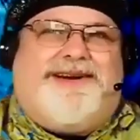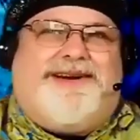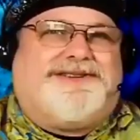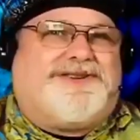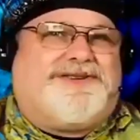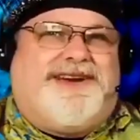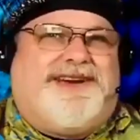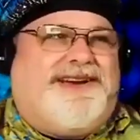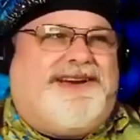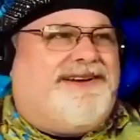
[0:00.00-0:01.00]
I wasn't
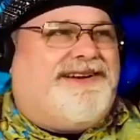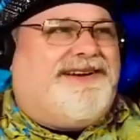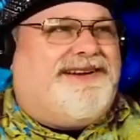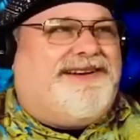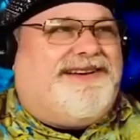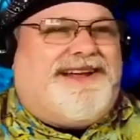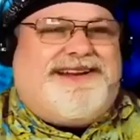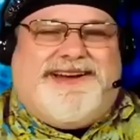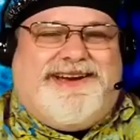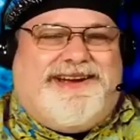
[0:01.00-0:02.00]
drinking
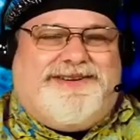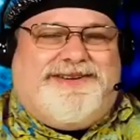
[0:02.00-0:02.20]
that night.